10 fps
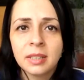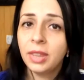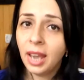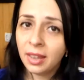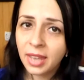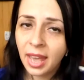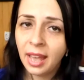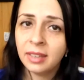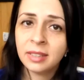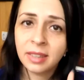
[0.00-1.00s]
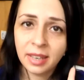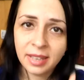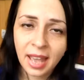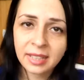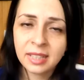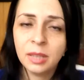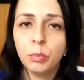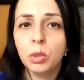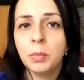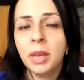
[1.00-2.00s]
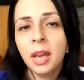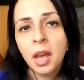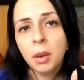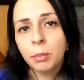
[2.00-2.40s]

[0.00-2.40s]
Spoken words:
On the other hand, the next tip would be